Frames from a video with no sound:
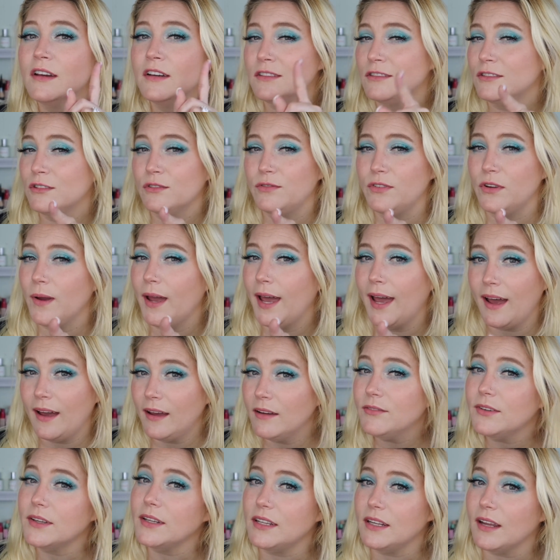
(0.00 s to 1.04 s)
So if you
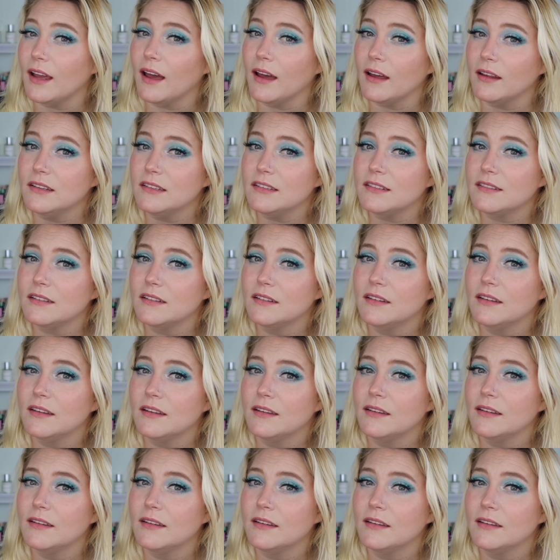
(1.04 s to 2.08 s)
haven't yet,
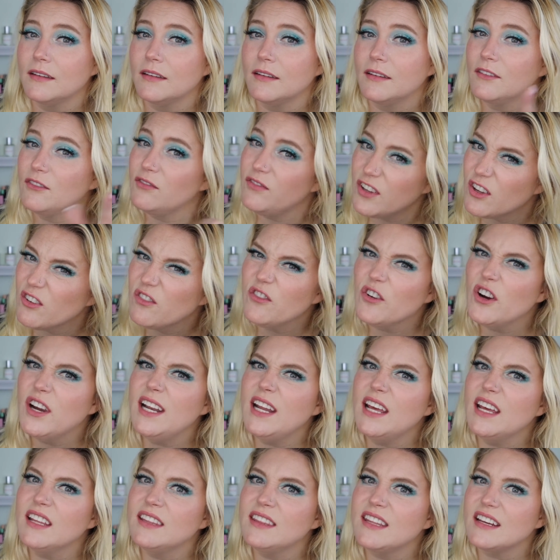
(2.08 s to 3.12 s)
feel free
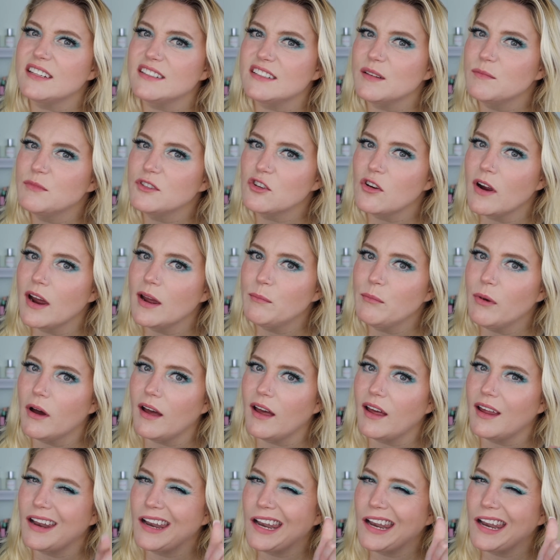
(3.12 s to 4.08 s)
to hit that subscribe button.